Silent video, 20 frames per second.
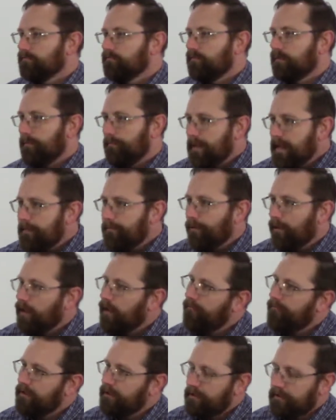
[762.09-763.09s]
the people
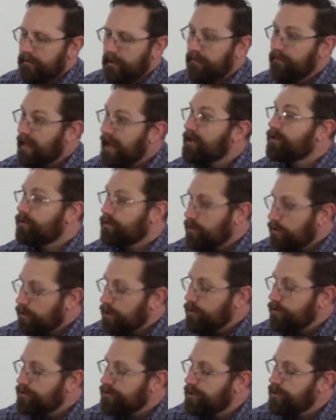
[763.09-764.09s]
of it. And that's the
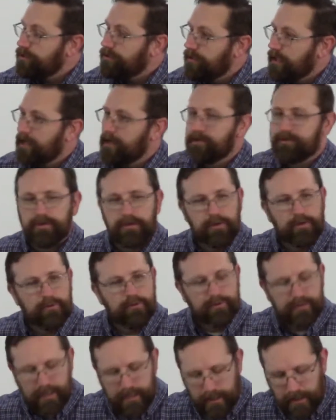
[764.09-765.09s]
usage that is
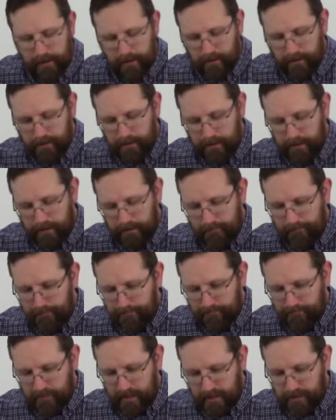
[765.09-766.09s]
used here
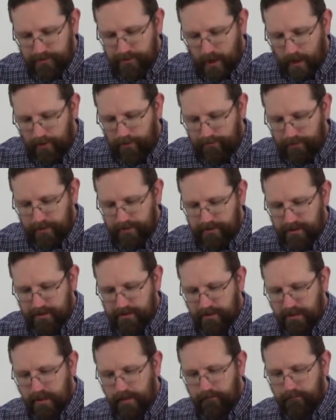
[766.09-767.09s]
in John
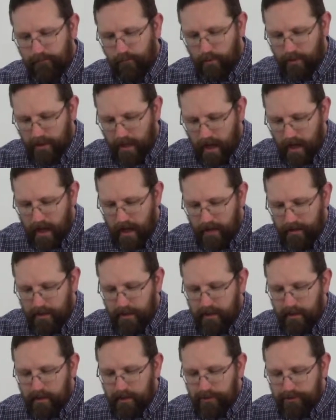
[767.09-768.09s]
3.16. For God
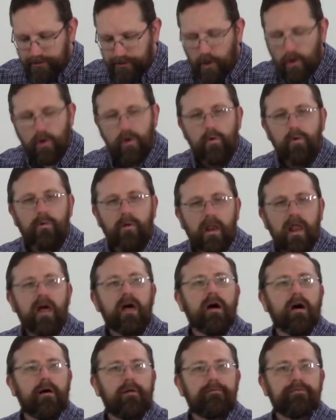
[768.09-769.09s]
so
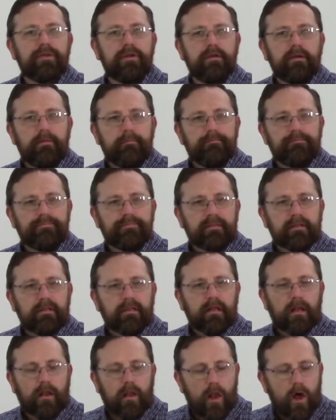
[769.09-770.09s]
loved
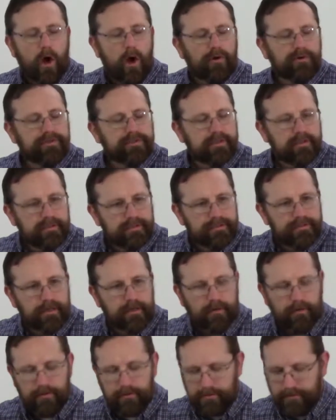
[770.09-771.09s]
lost
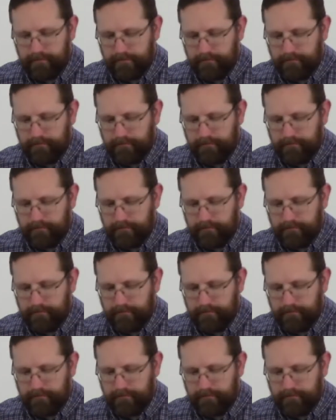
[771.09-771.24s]
sinners.